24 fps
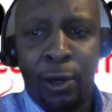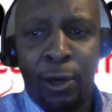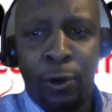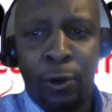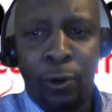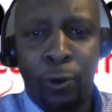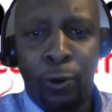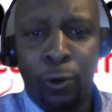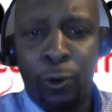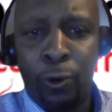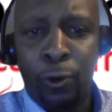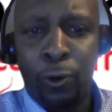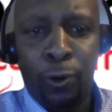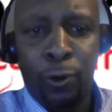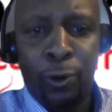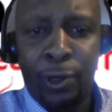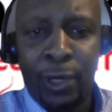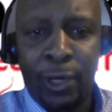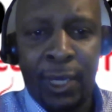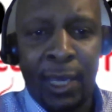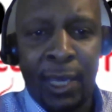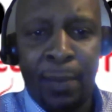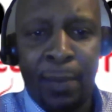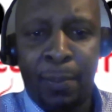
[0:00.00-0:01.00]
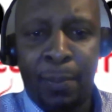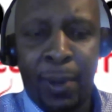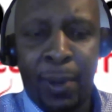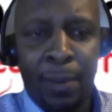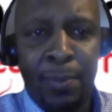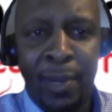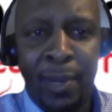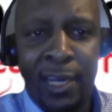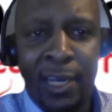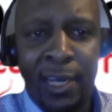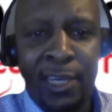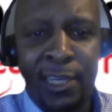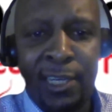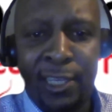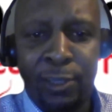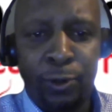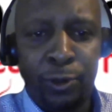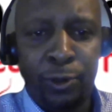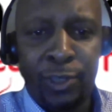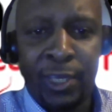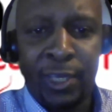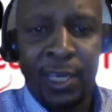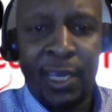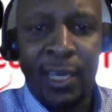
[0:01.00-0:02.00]
core capabilities or
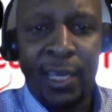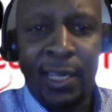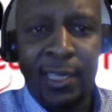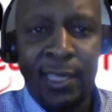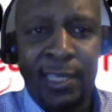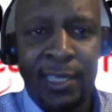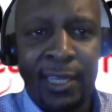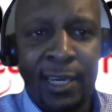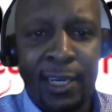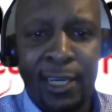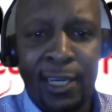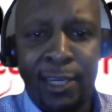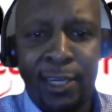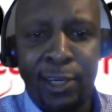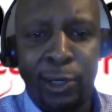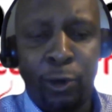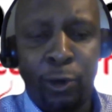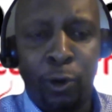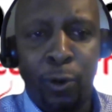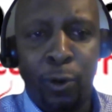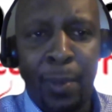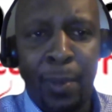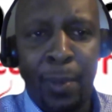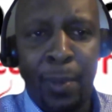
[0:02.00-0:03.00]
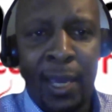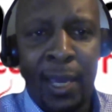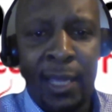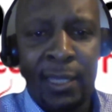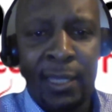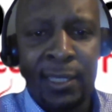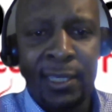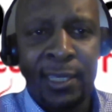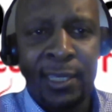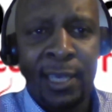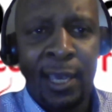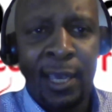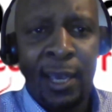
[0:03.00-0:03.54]
skills, and it recommends